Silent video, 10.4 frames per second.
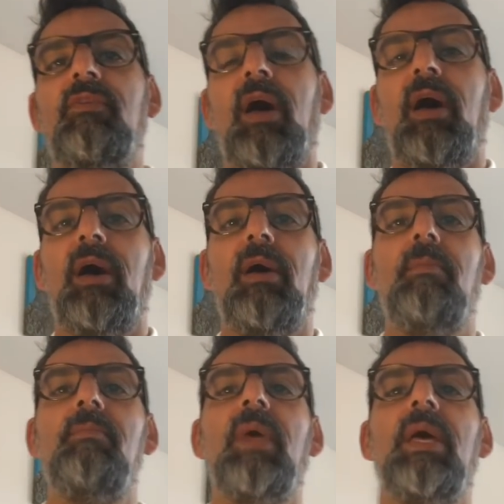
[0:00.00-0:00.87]

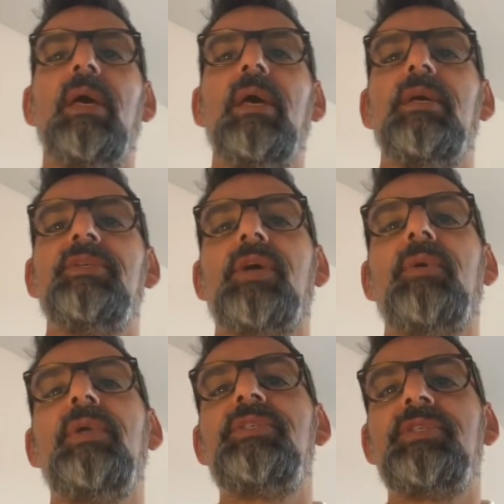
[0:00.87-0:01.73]

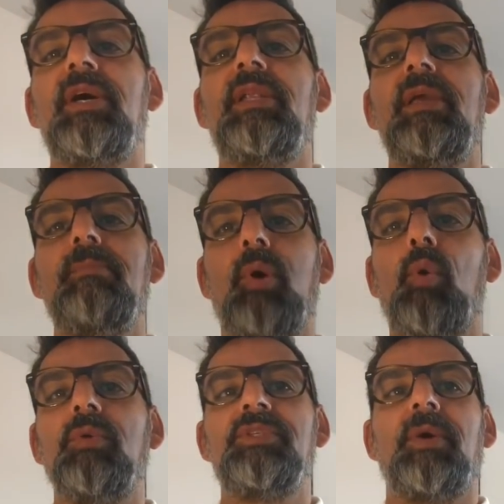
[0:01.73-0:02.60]
So he's certainly
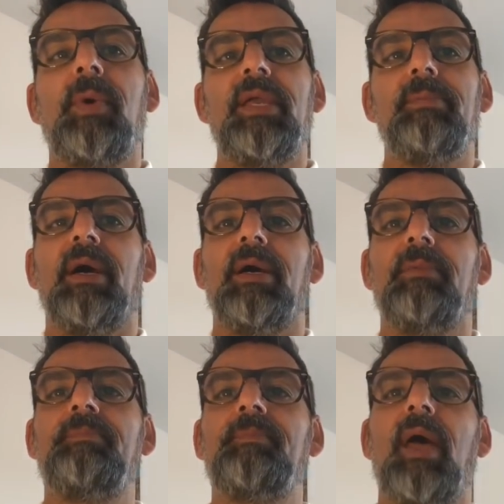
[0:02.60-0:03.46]
important to
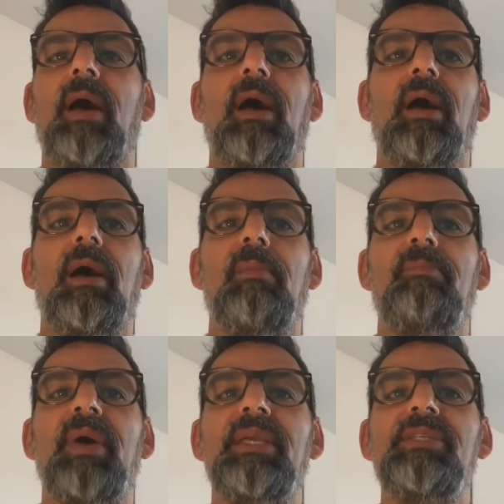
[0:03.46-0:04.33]

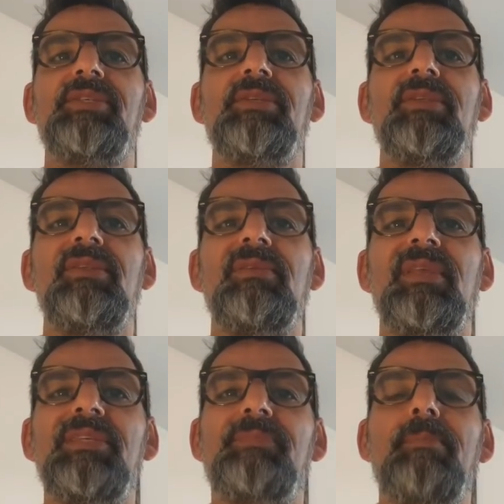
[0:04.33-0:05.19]
Eibar. But
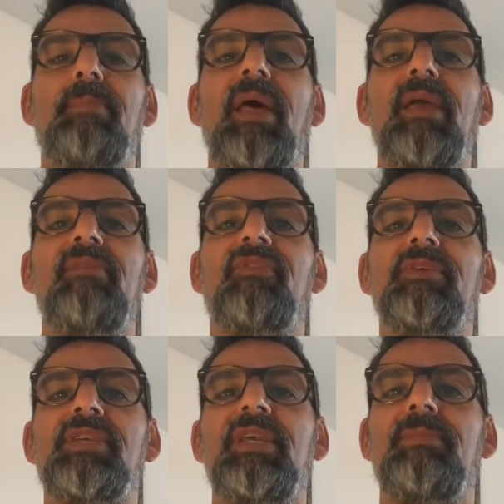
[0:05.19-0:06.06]
he's been playing for
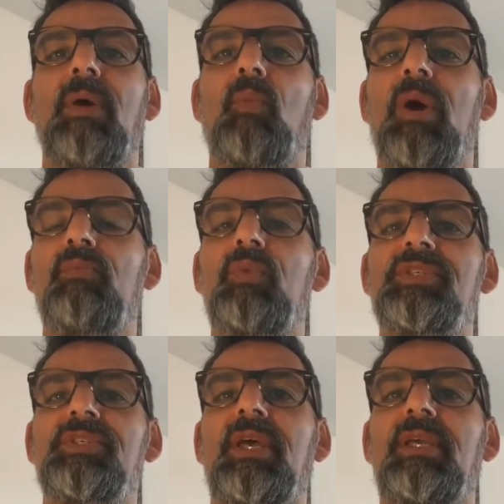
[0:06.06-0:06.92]
a team that one
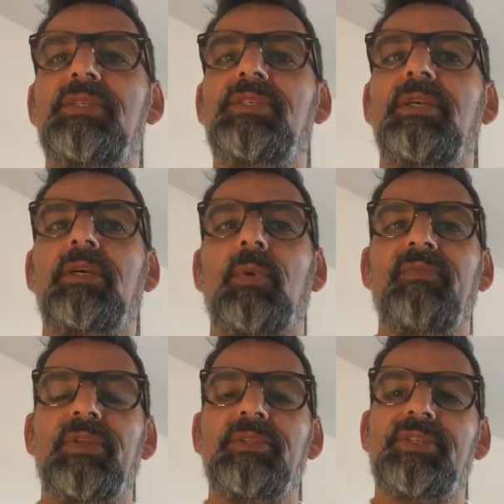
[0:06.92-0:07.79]
would say is the
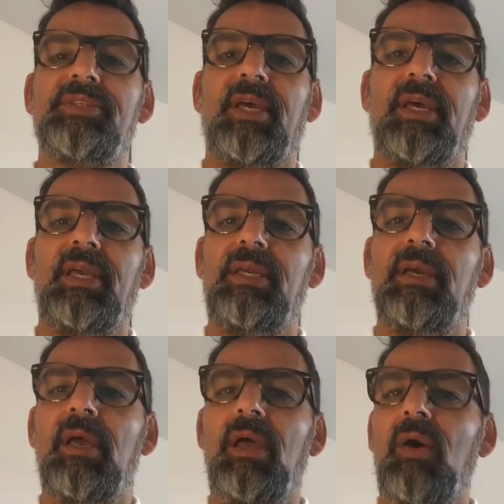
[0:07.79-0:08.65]
equivalent to,
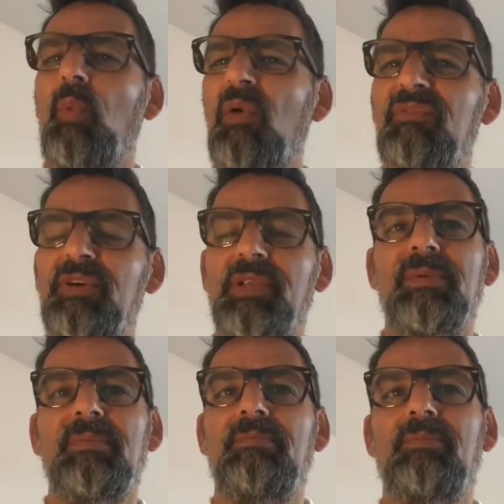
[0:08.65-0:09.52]
say, Watford,
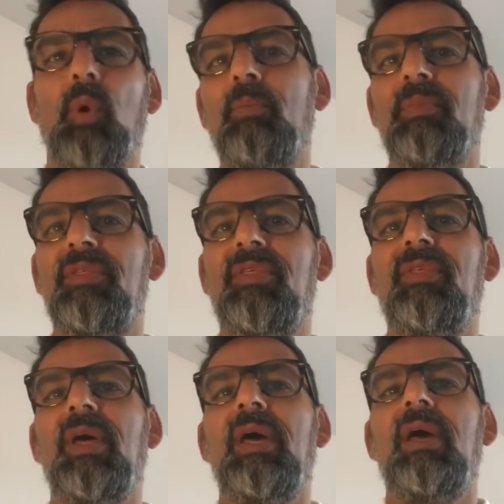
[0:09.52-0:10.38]
Bournemouth.
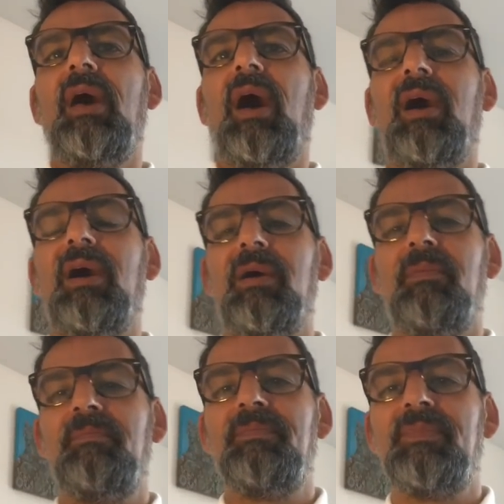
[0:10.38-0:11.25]

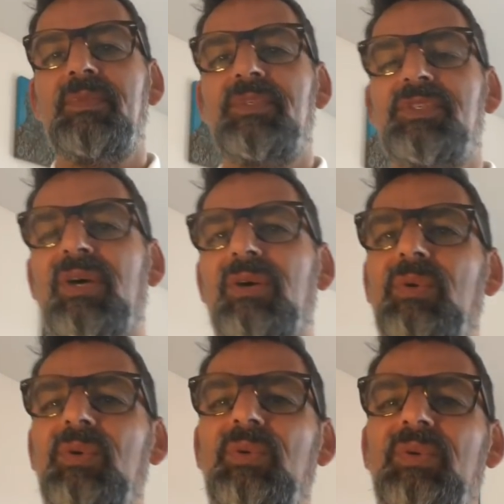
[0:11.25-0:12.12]

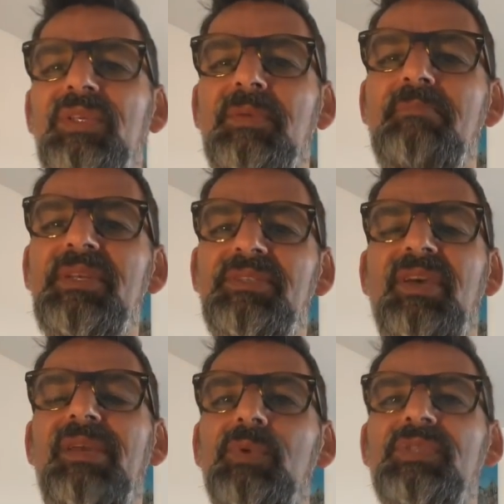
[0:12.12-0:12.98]
So it's a
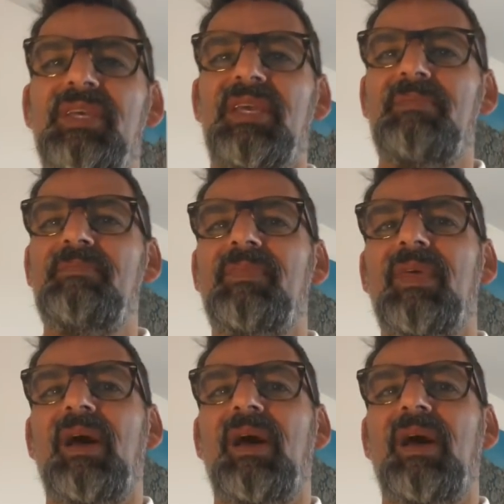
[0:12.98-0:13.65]
mid-table team.